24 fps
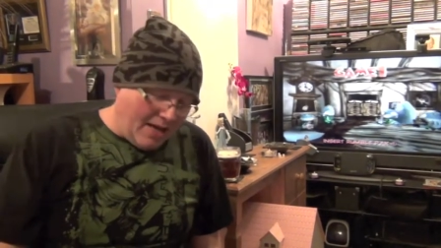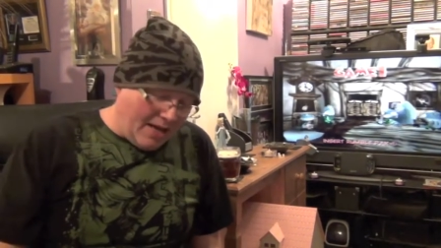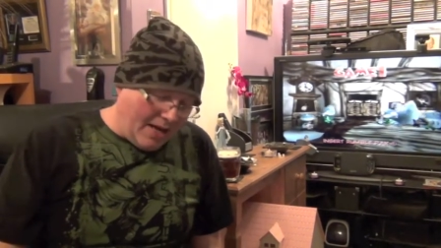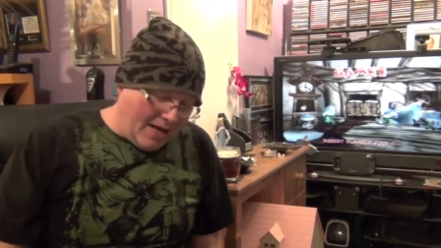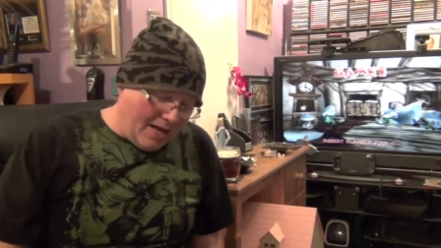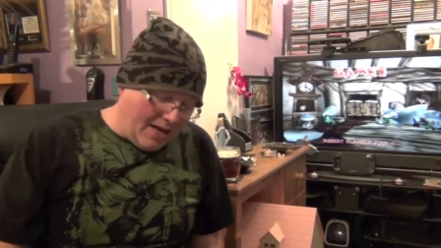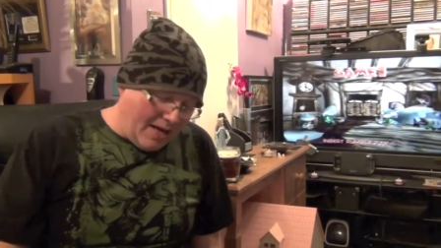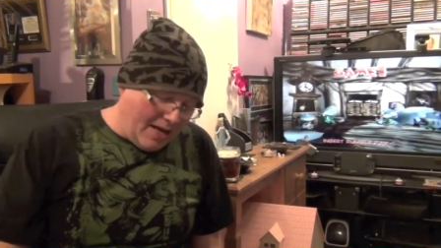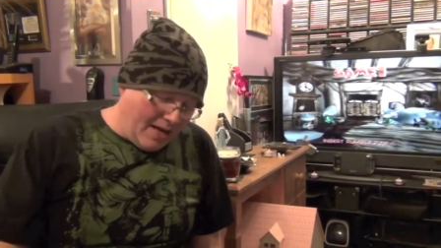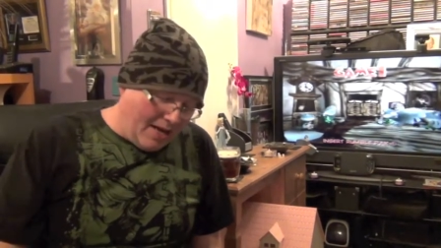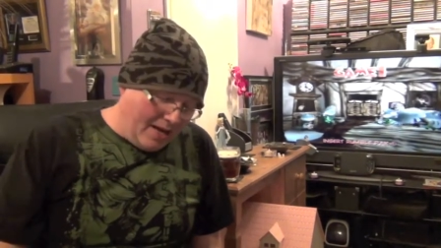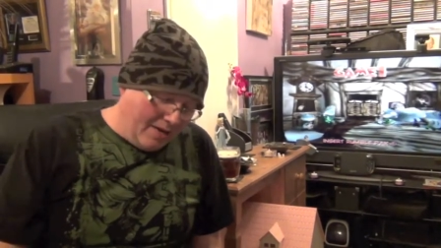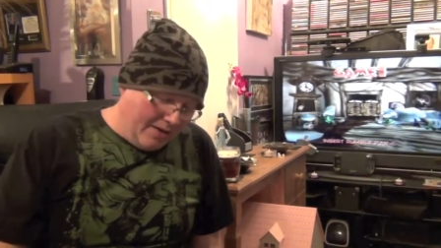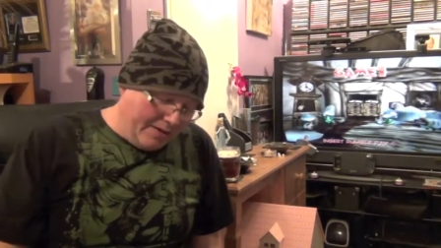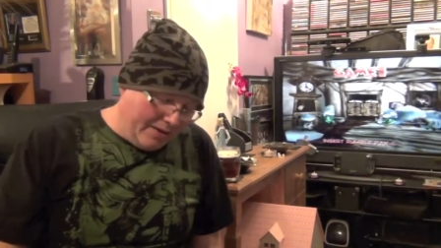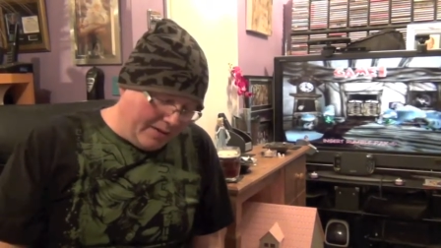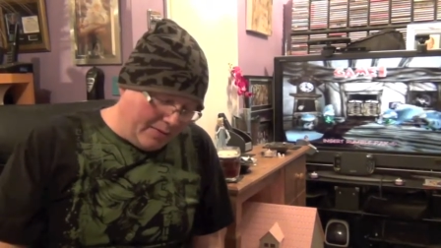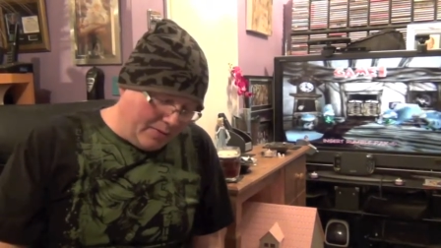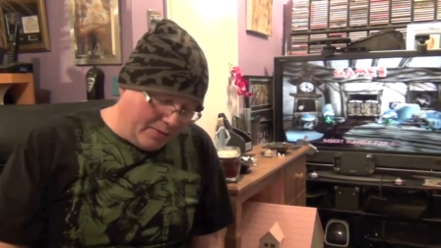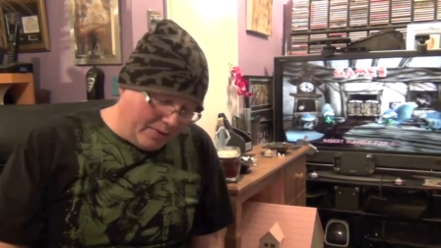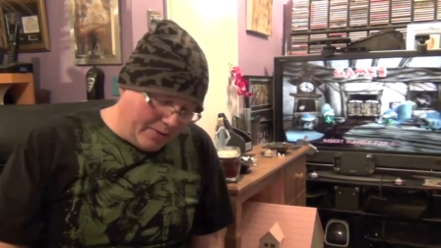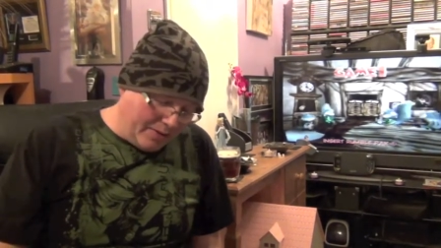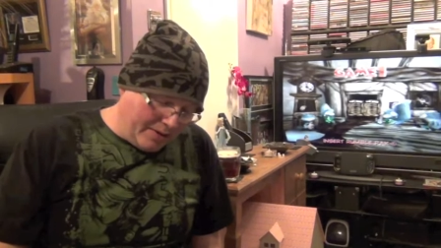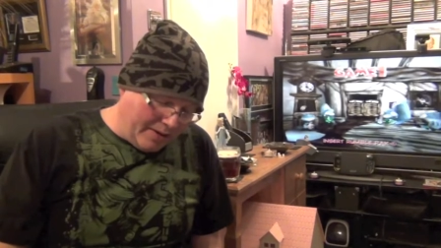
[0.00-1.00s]
You
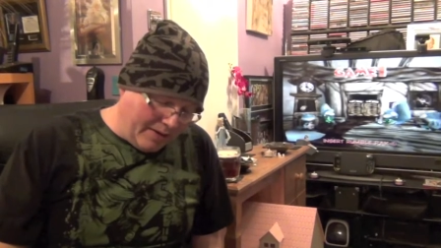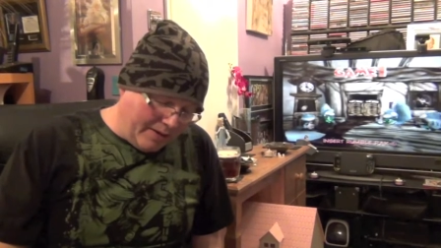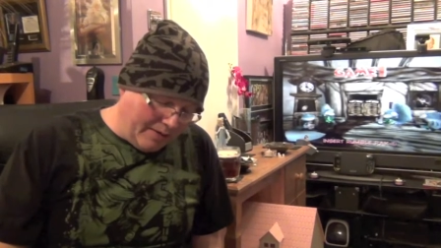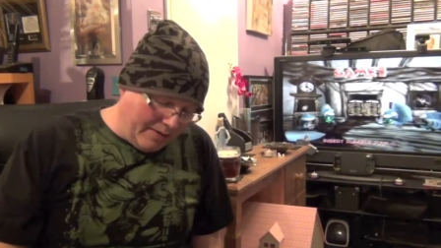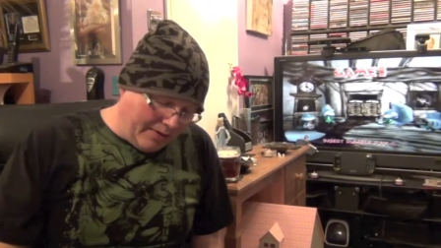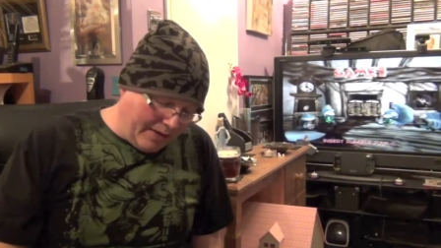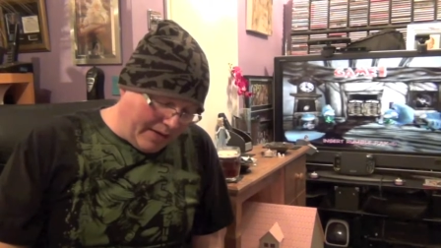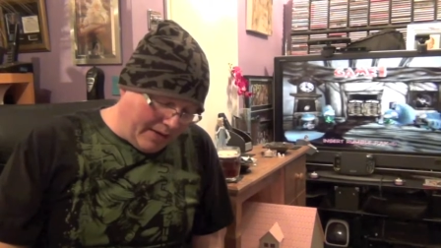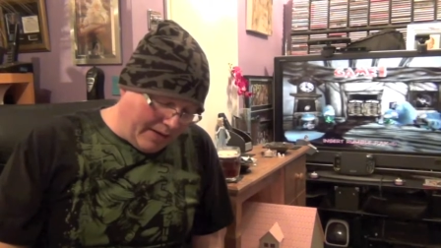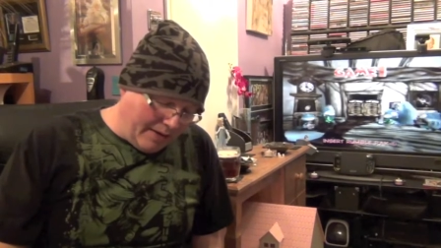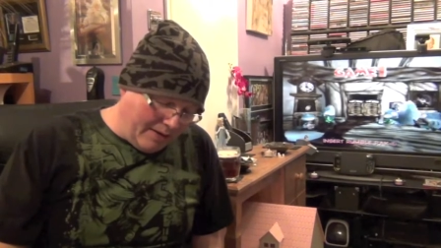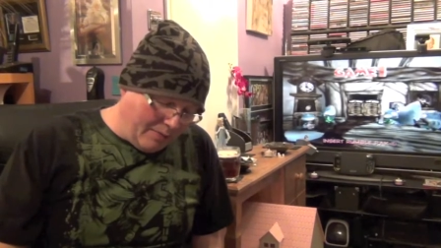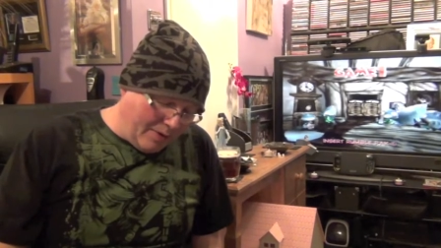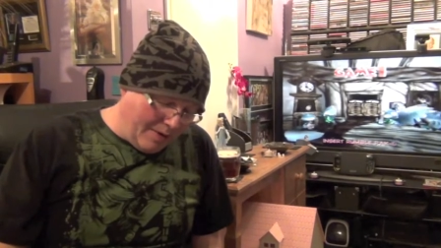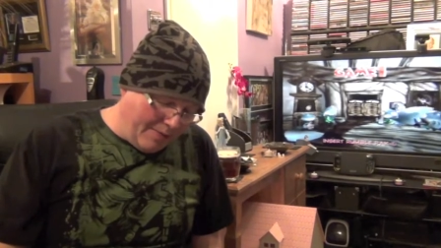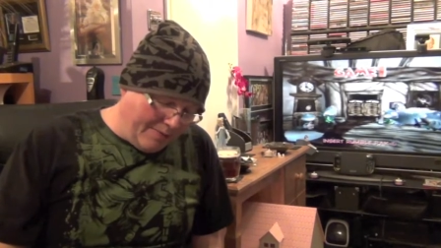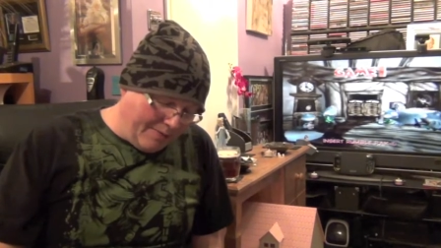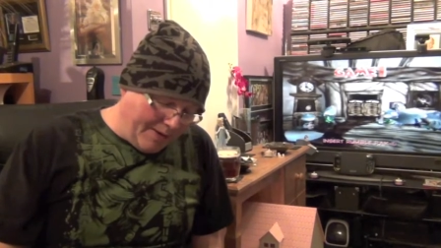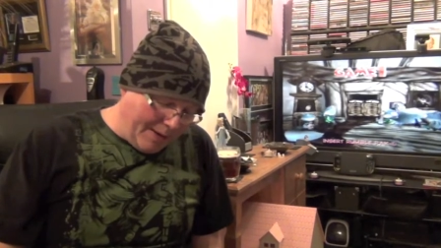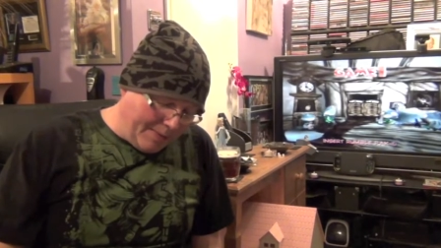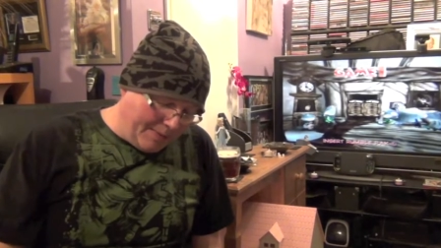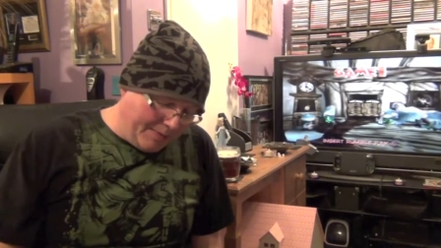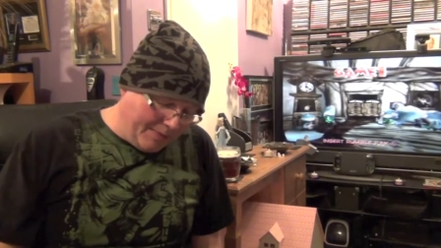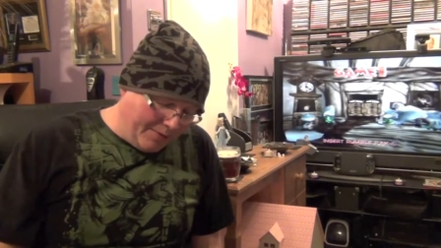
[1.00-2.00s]
can also get a
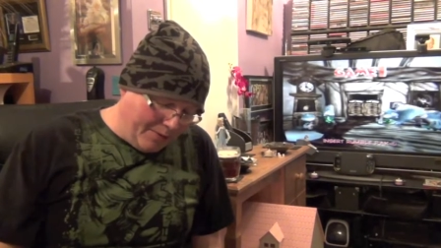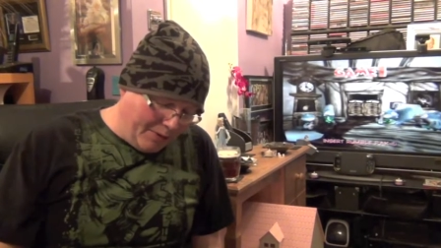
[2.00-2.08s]
revamped